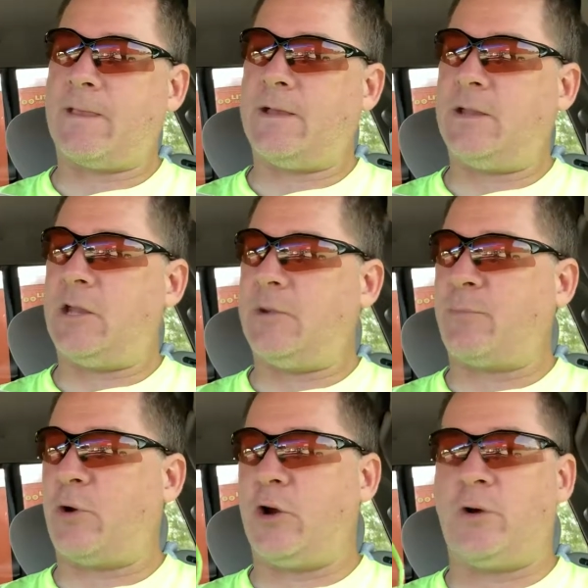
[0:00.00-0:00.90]
another
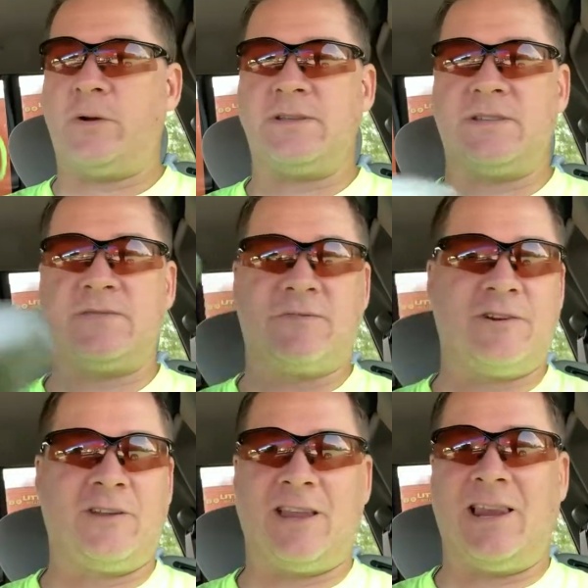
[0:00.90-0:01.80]
pro is it's
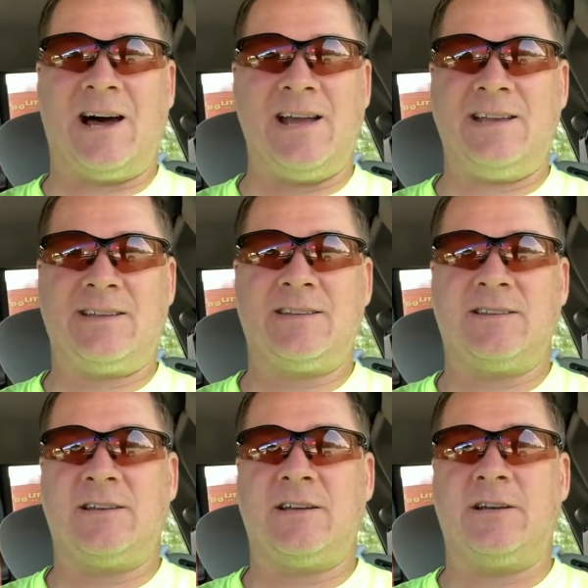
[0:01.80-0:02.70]
really light
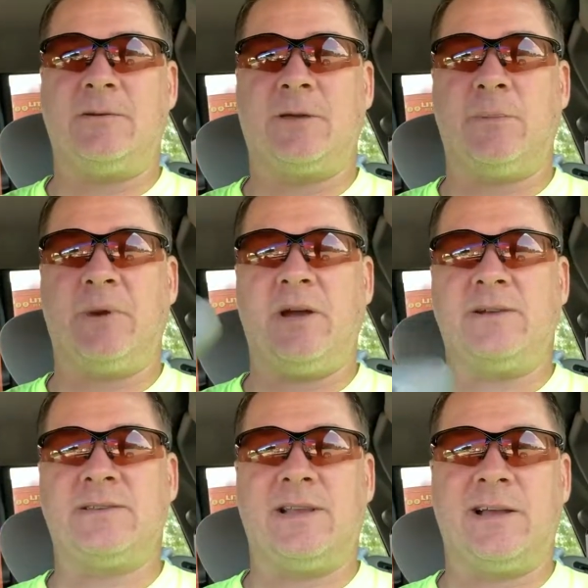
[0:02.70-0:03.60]
uh,
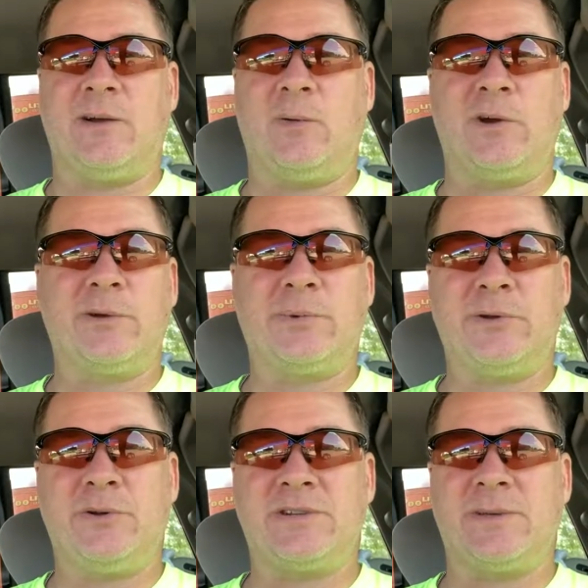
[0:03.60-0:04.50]
compared to like a work
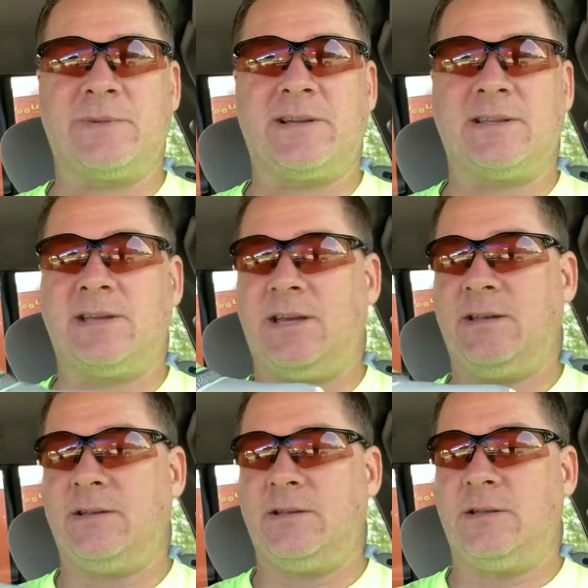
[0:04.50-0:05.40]
boot or something like that.
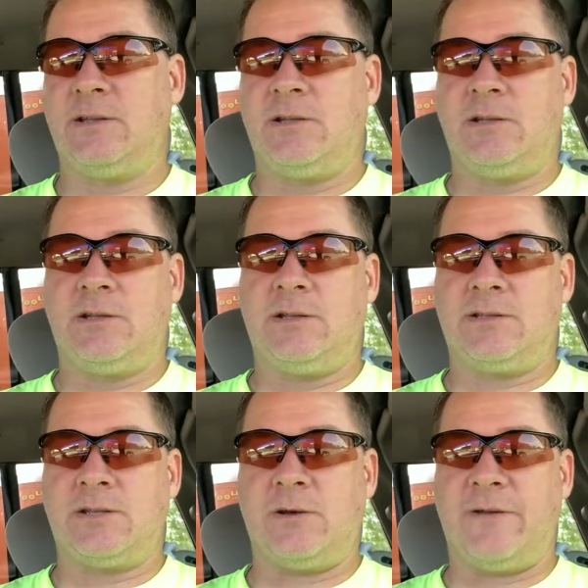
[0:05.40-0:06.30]

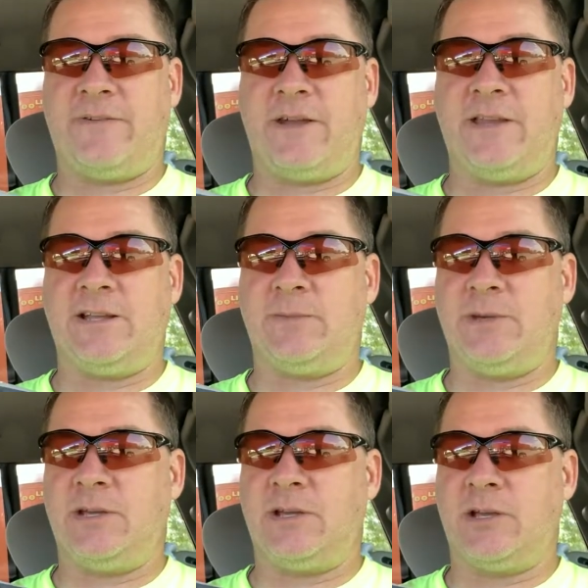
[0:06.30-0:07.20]
So I found that to
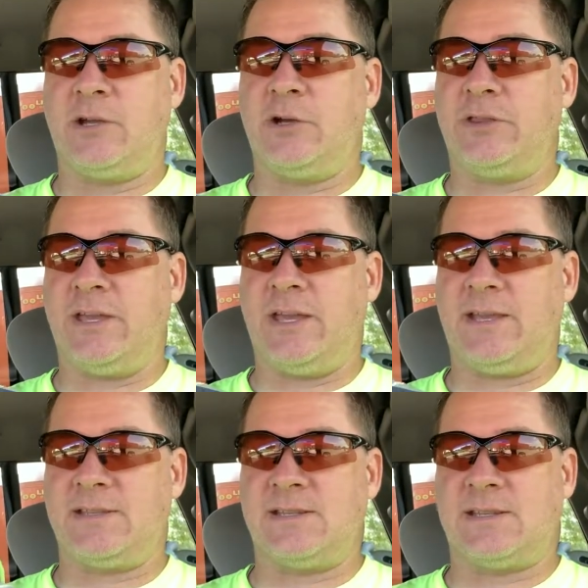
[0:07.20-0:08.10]
be a, a good
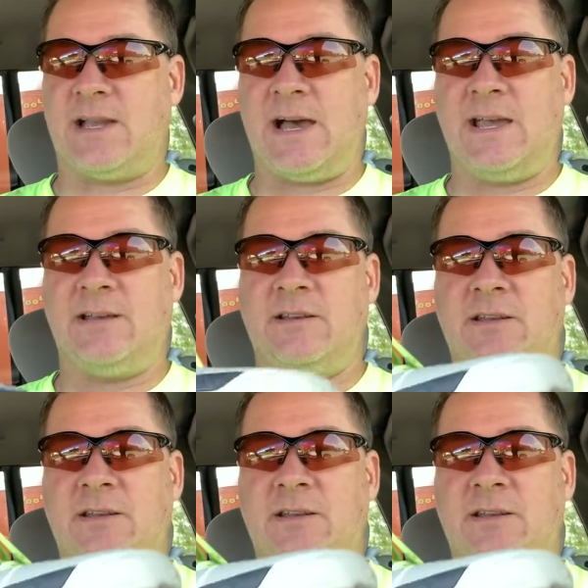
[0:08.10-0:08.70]
thing is it's light